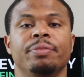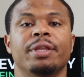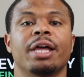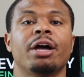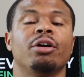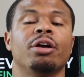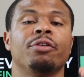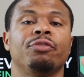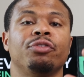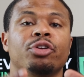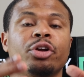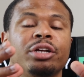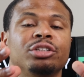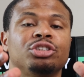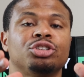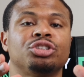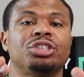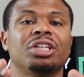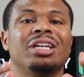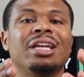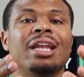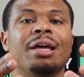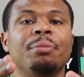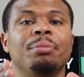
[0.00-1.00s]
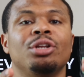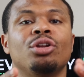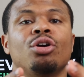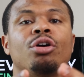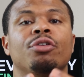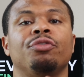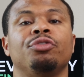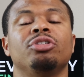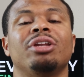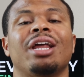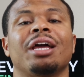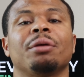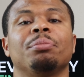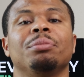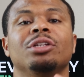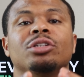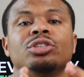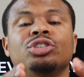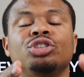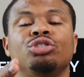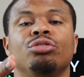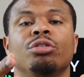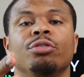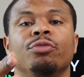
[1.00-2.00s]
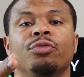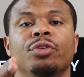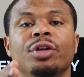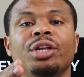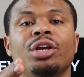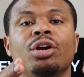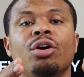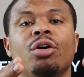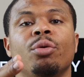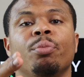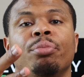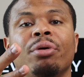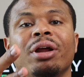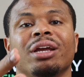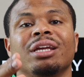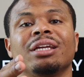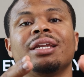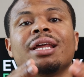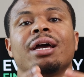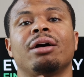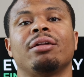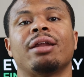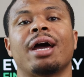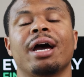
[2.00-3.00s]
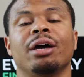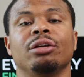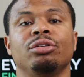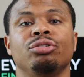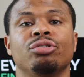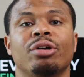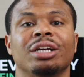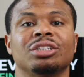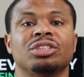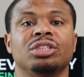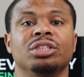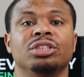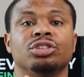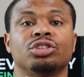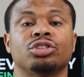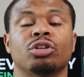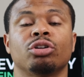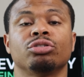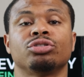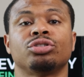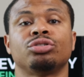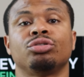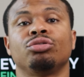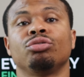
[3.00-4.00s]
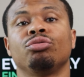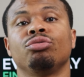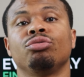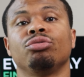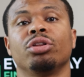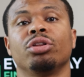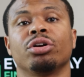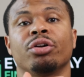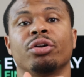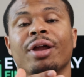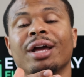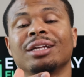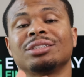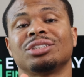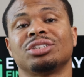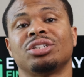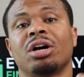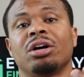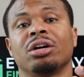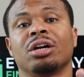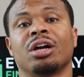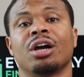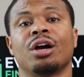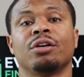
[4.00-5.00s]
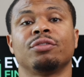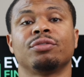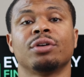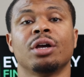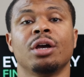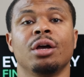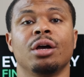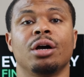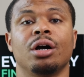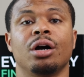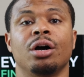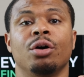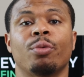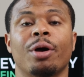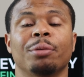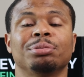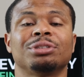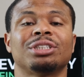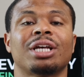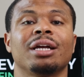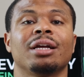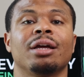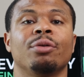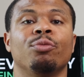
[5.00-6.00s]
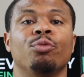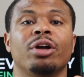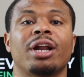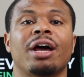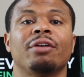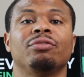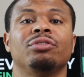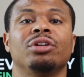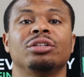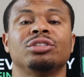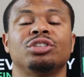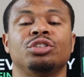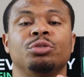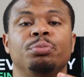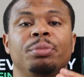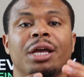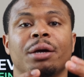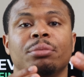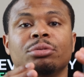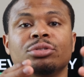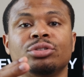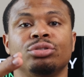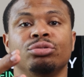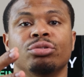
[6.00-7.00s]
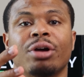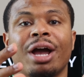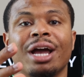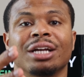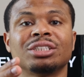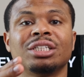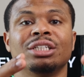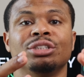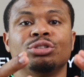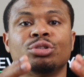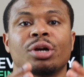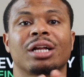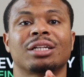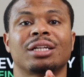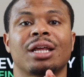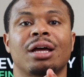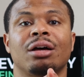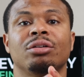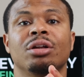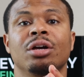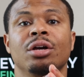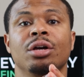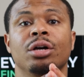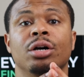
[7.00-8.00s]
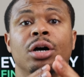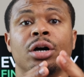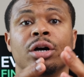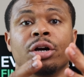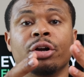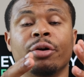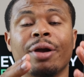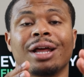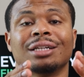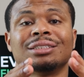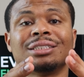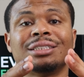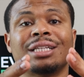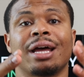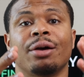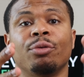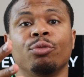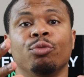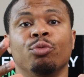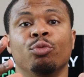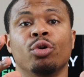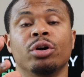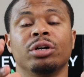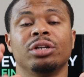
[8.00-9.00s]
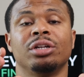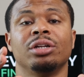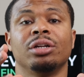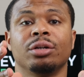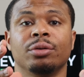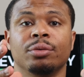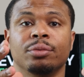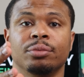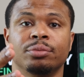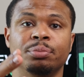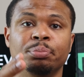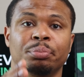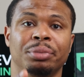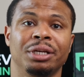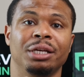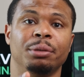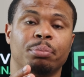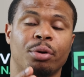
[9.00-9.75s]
Now, if you're interested, let me know if you'd like me to shoot a video breaking down how you actually search through the grants dot gov uh, website and what I've done to be able to actually track down uh, grants that would be